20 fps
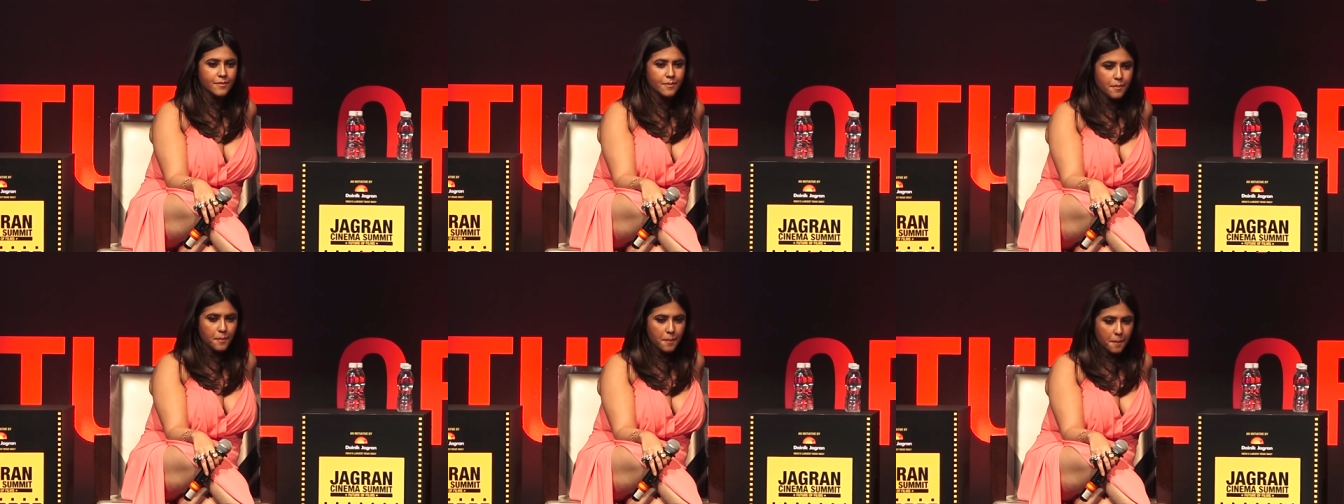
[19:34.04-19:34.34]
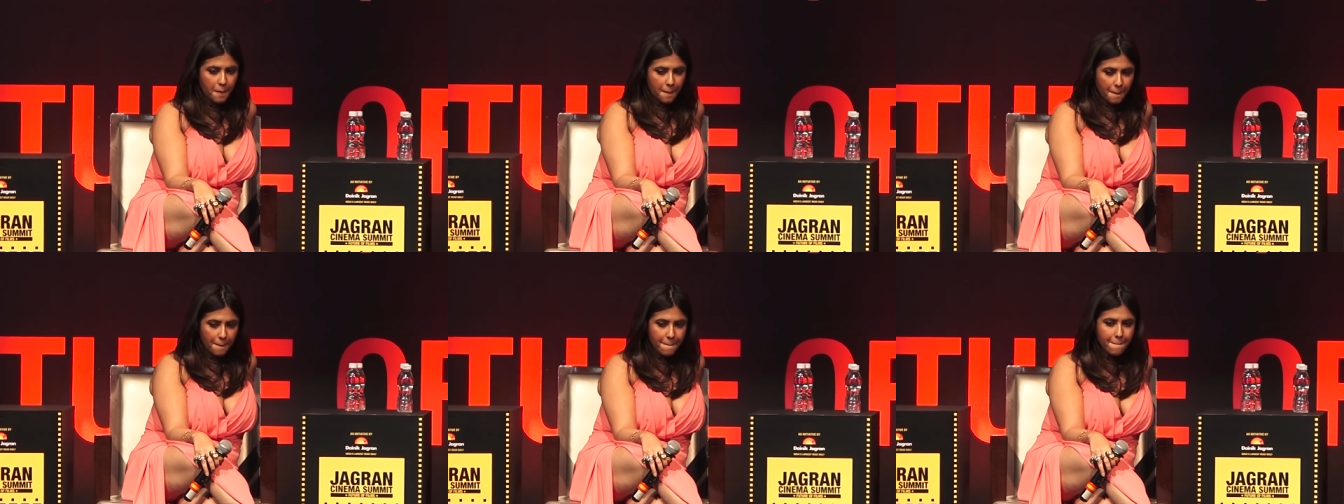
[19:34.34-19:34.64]
uh,
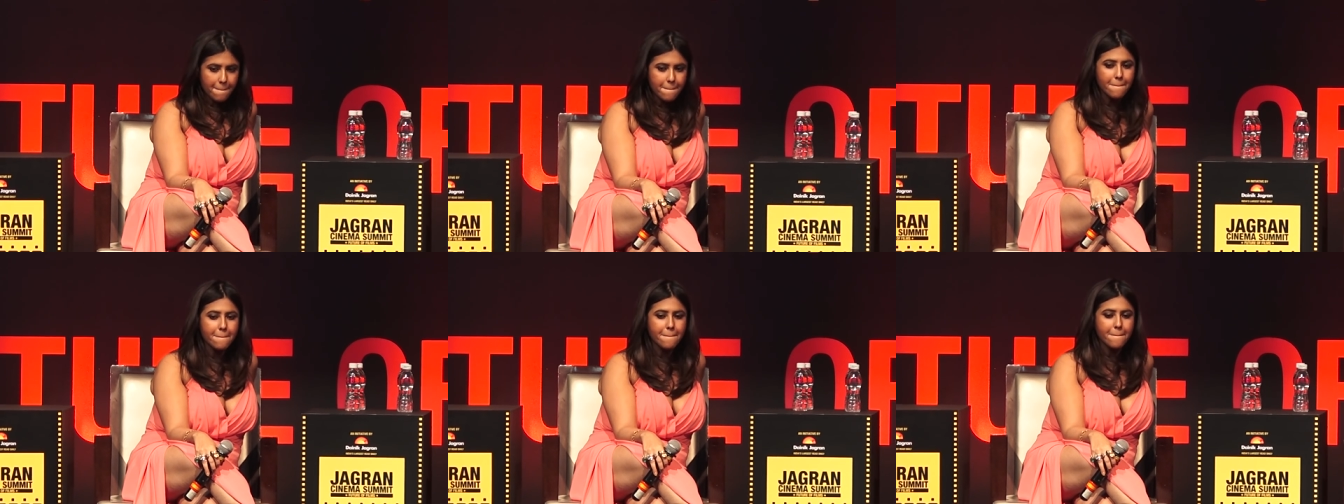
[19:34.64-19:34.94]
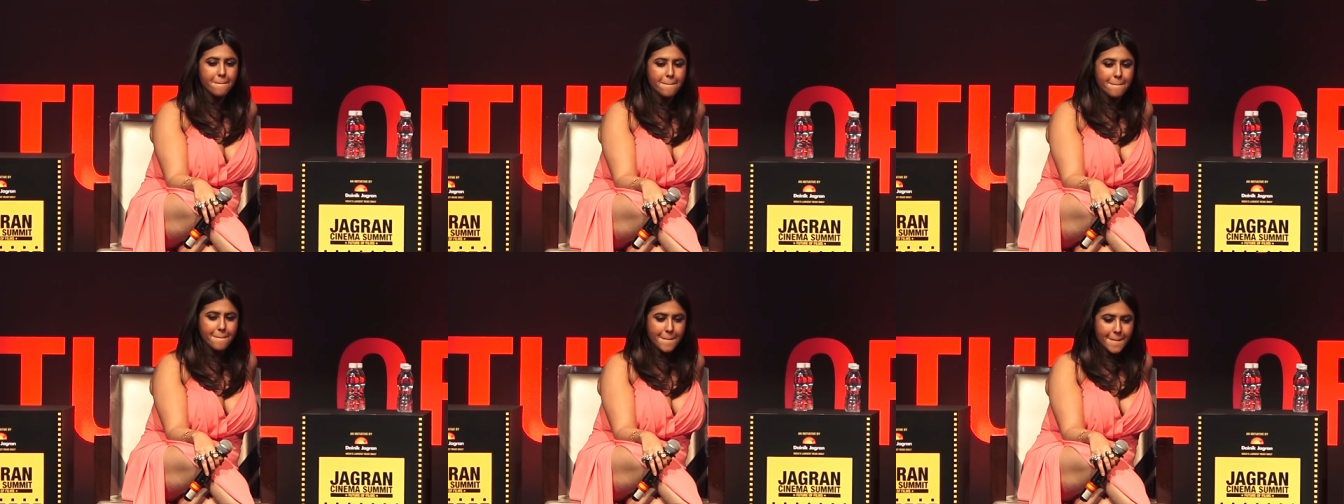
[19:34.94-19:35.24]
people did
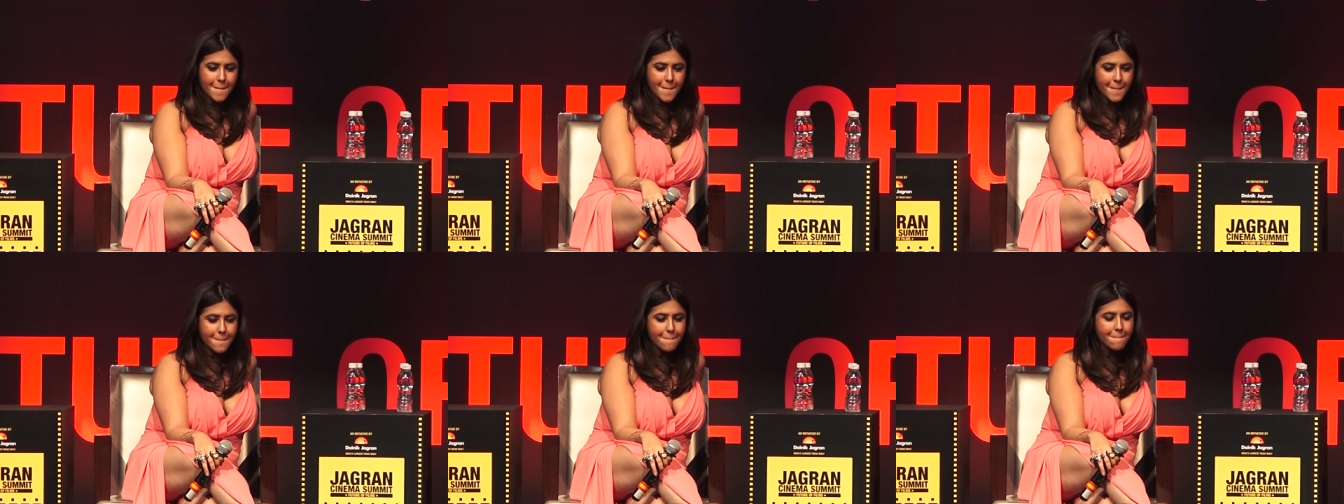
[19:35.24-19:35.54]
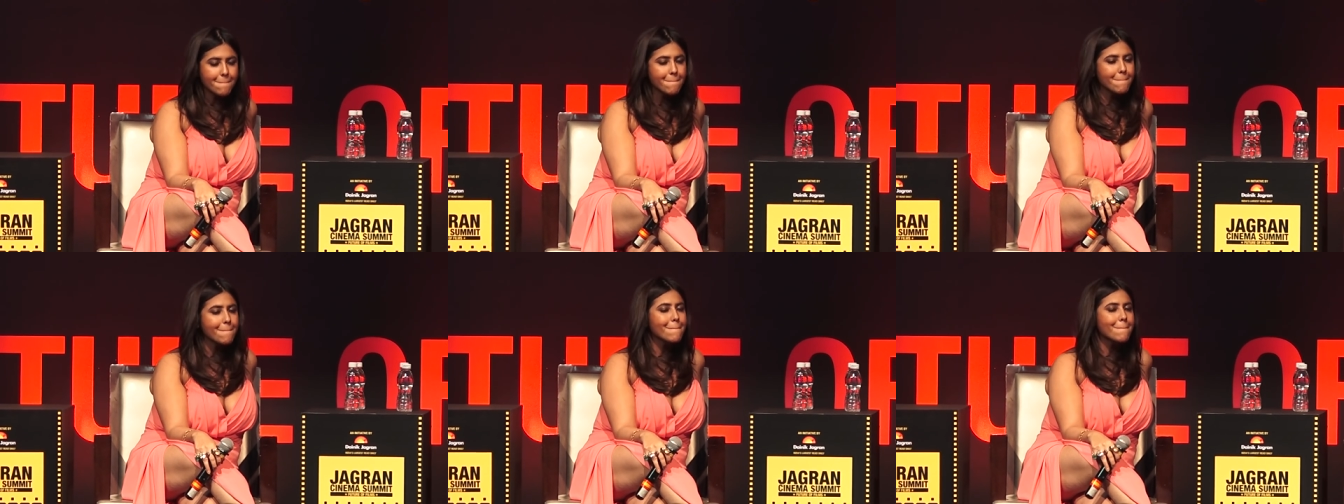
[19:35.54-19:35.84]
not take you
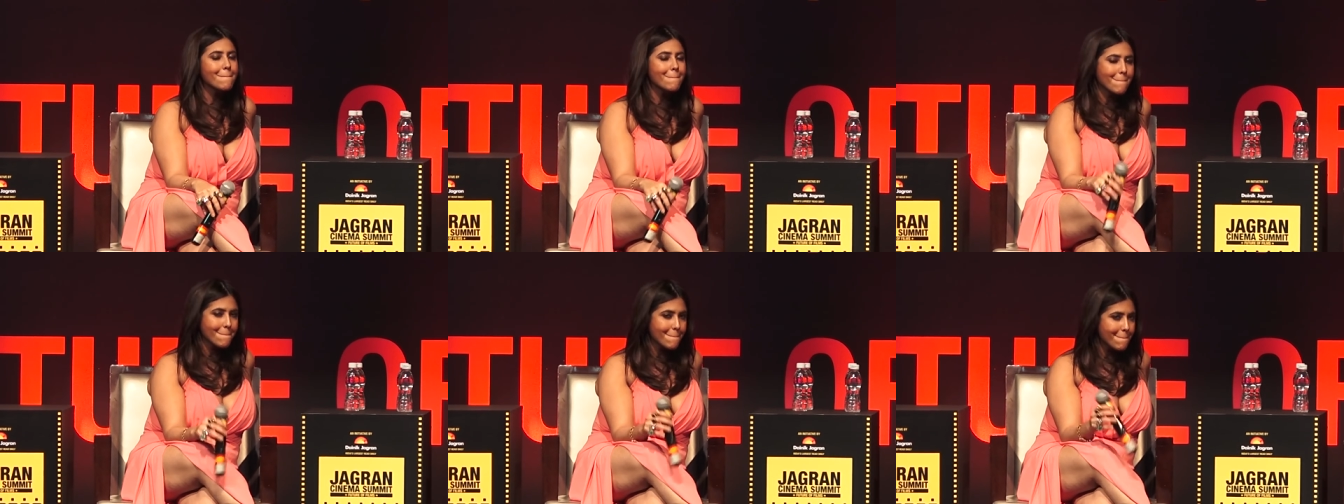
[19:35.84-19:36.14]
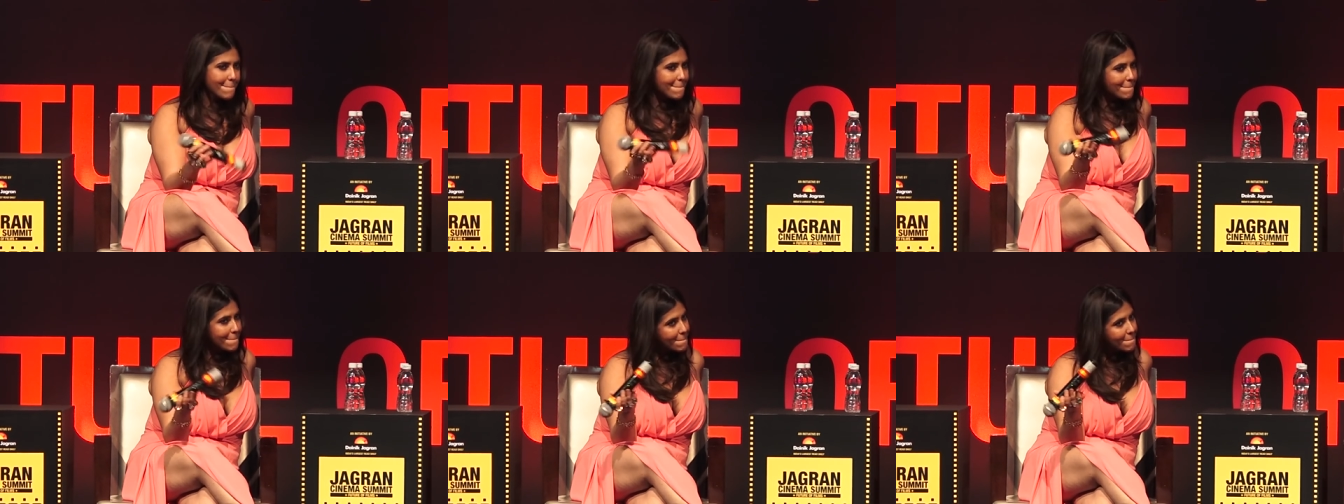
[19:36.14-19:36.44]

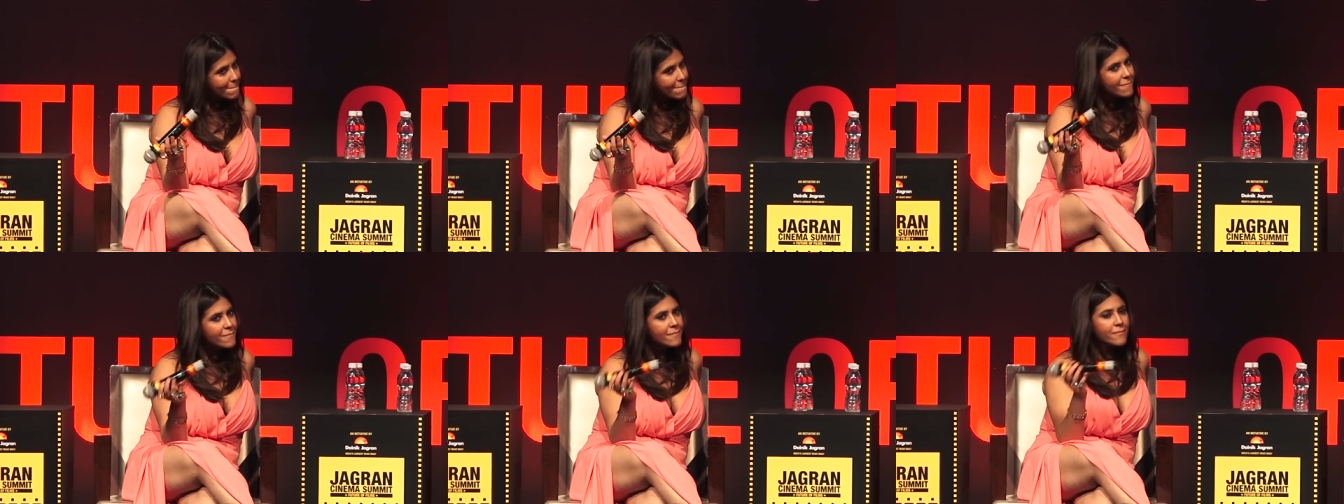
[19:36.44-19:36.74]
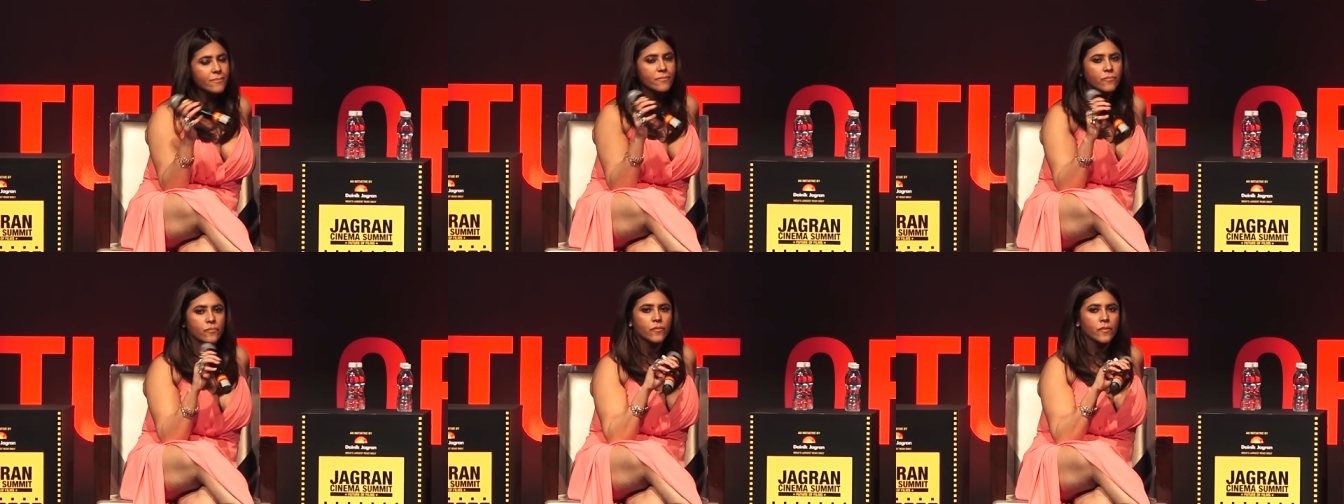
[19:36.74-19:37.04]
seriously as a
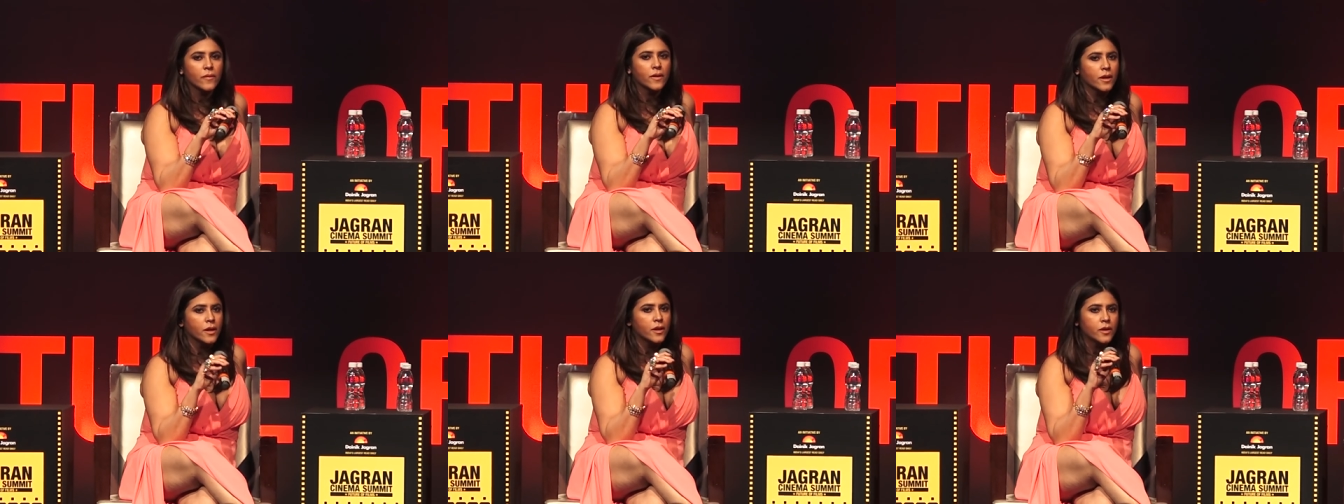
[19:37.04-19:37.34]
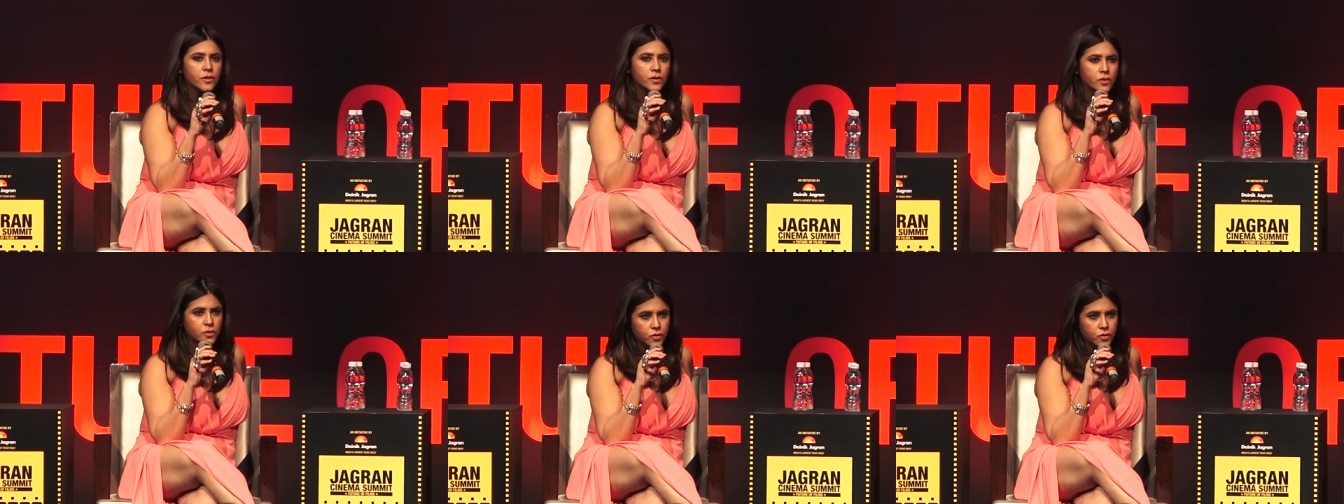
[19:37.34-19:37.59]
film producer?